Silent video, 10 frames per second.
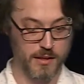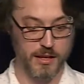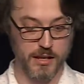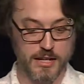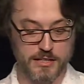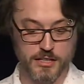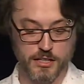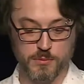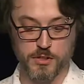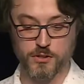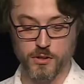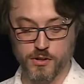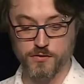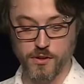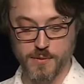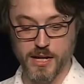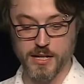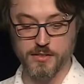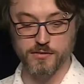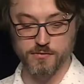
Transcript: In these systems, your storage format is